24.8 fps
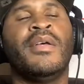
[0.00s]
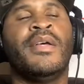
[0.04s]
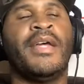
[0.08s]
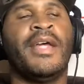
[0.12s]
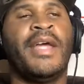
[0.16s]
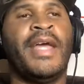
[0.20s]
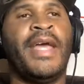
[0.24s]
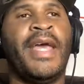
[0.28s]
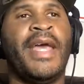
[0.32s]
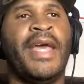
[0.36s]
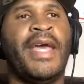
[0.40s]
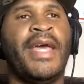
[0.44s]

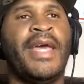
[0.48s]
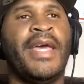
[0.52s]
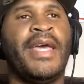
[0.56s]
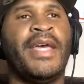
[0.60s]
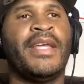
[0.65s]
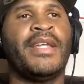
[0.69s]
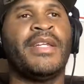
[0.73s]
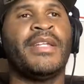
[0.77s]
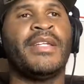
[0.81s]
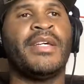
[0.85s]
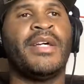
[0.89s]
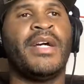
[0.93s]

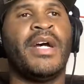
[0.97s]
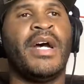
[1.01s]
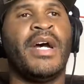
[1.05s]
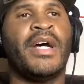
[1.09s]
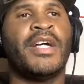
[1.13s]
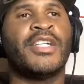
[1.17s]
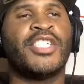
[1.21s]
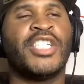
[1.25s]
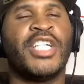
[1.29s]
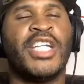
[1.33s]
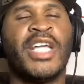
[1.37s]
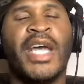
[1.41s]
And
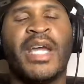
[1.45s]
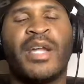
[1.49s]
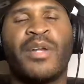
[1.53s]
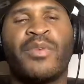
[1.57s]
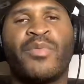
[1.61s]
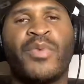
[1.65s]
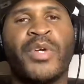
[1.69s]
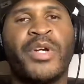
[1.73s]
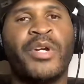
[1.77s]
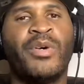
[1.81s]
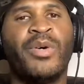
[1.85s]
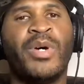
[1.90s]
she got a
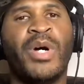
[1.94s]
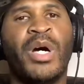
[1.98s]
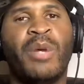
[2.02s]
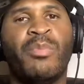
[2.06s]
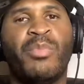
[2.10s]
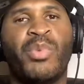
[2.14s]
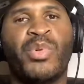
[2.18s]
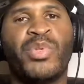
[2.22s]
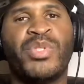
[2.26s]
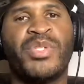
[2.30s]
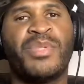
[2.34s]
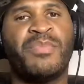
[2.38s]
real
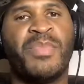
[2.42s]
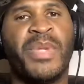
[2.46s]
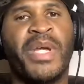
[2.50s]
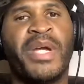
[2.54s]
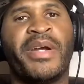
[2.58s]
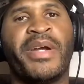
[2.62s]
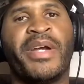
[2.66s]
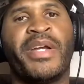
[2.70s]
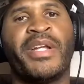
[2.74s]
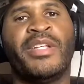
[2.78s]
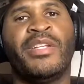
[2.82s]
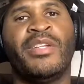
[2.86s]
humble
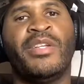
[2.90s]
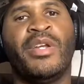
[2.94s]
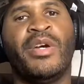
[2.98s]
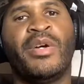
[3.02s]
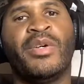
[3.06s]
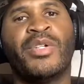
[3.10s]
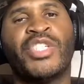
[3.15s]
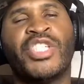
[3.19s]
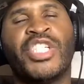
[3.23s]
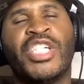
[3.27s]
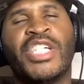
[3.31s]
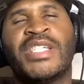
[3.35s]
spirit.
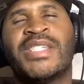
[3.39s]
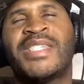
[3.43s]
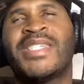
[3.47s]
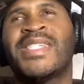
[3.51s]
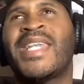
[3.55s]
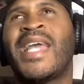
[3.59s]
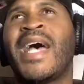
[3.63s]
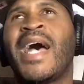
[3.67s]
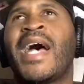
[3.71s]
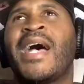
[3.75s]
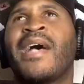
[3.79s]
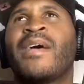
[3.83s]
She's
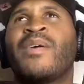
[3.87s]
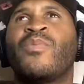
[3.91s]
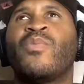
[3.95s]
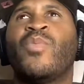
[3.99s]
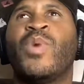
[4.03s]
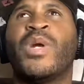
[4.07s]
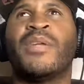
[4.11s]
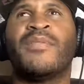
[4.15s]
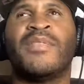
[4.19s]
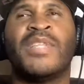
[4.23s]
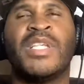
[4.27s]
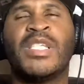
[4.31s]
not
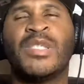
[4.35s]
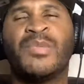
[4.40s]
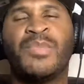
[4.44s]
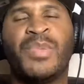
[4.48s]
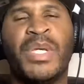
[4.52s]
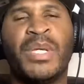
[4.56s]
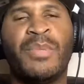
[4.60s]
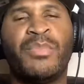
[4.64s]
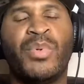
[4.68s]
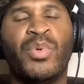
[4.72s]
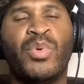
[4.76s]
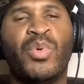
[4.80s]
one of these
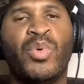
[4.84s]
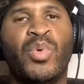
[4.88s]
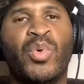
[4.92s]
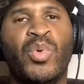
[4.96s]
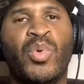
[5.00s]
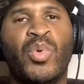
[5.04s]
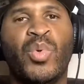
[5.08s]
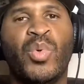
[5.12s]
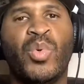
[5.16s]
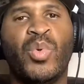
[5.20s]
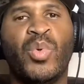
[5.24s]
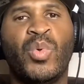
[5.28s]
people
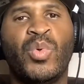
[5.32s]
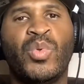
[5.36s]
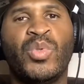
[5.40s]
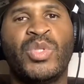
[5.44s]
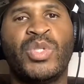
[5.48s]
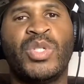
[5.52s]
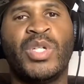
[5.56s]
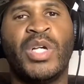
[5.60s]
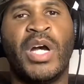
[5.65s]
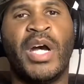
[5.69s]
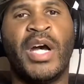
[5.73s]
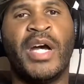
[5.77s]
who
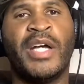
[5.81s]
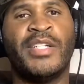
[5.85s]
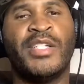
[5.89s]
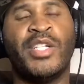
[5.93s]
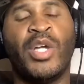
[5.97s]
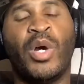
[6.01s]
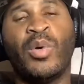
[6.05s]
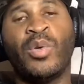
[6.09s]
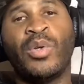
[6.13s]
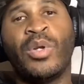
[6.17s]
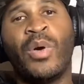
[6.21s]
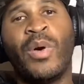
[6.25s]

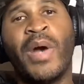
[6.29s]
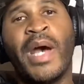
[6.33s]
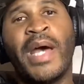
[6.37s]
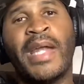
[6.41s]
don't know how